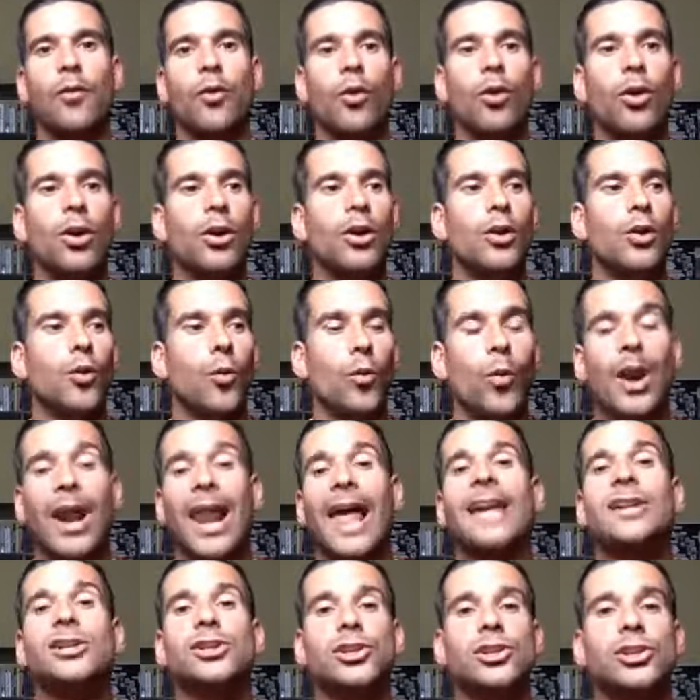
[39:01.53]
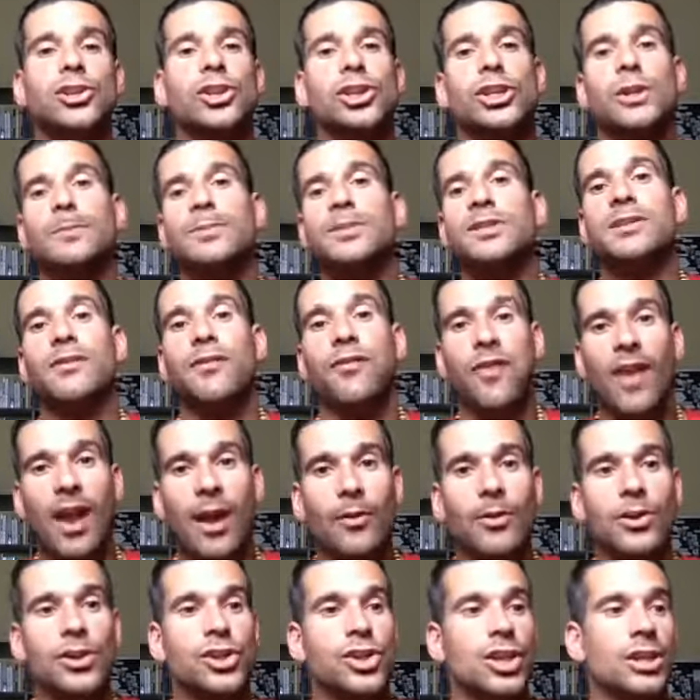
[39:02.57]
for relationships to
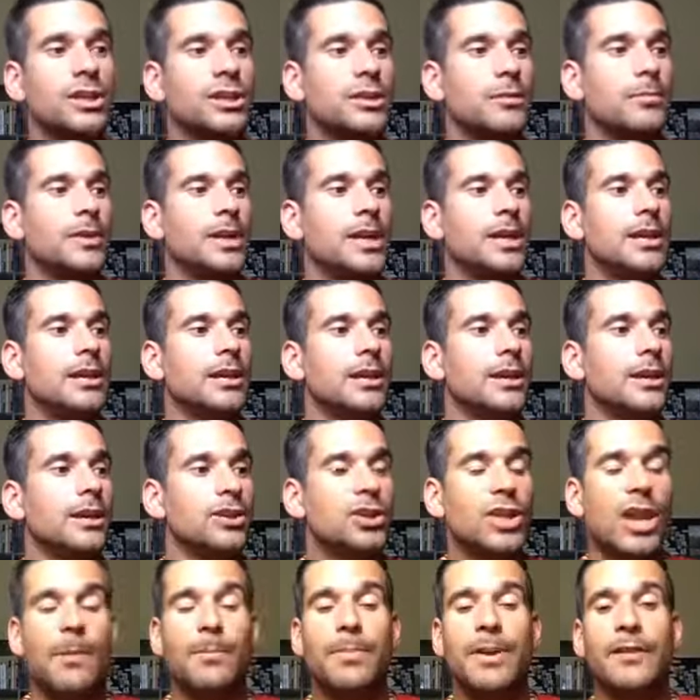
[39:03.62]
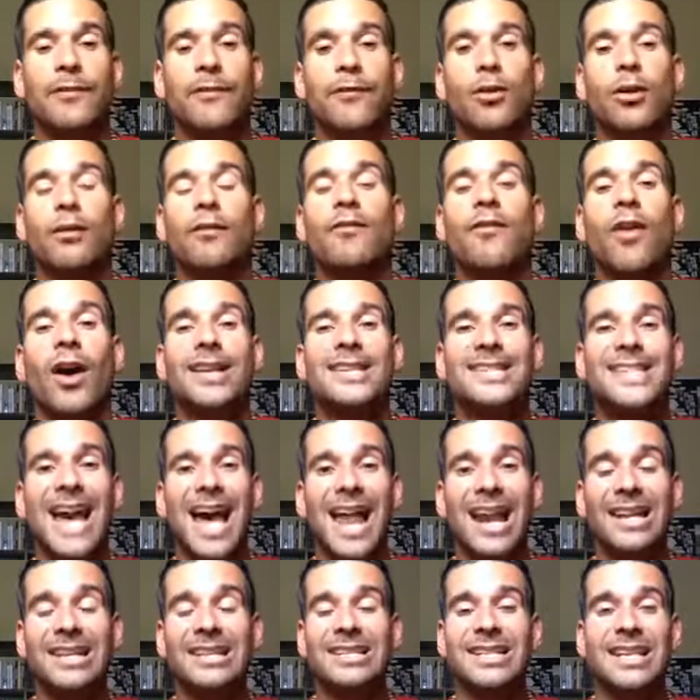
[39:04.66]
flourish and to be full of
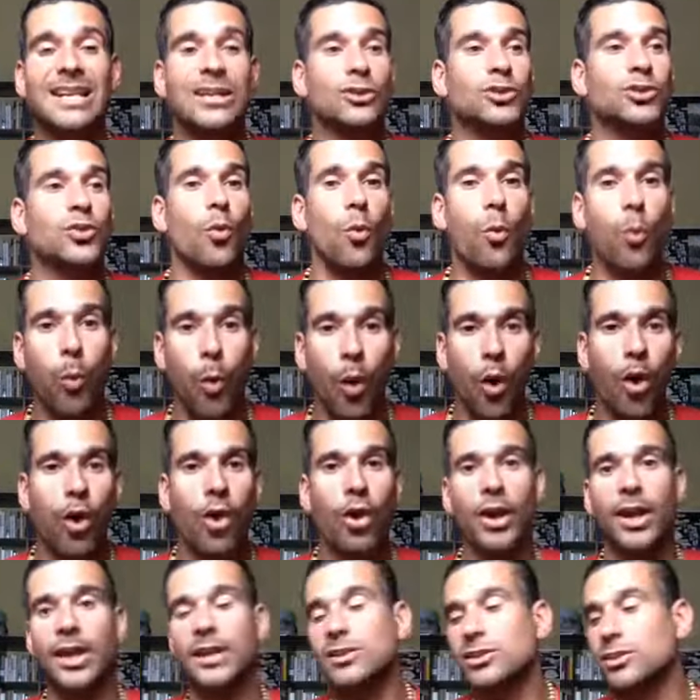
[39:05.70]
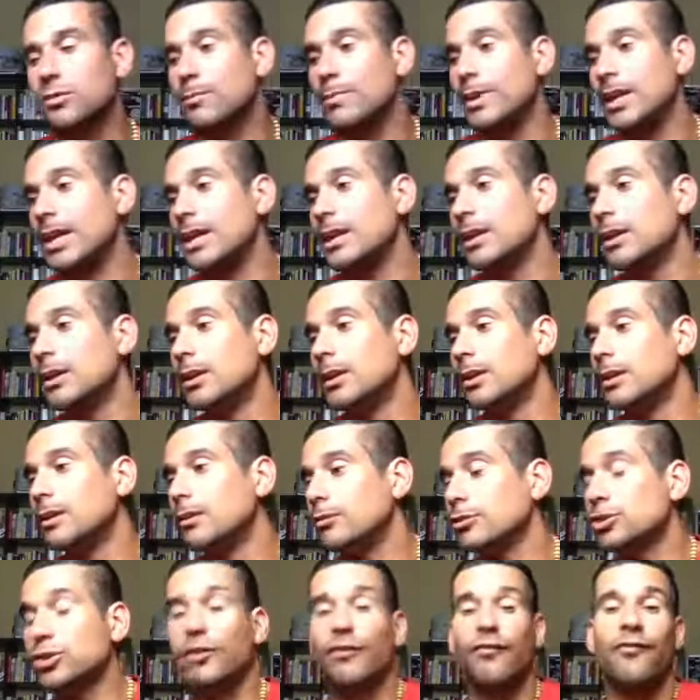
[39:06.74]
vitality, to work and
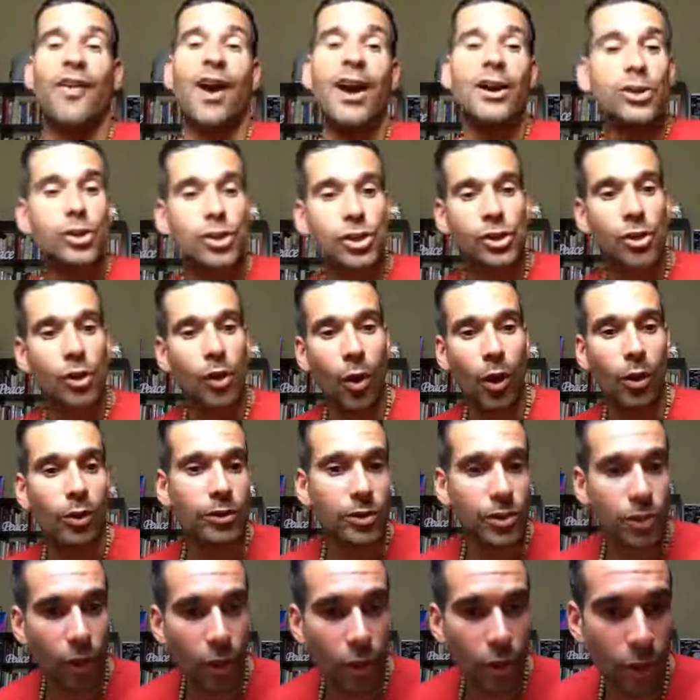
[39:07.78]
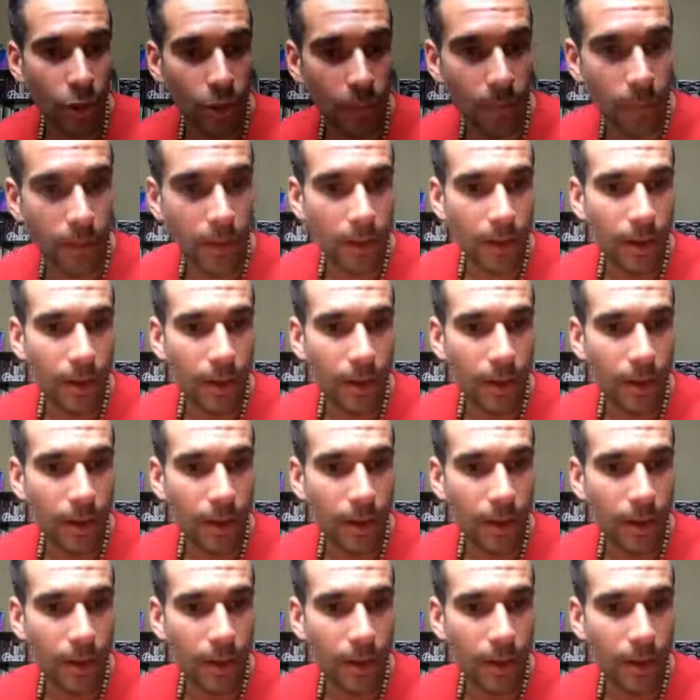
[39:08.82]
to function long term.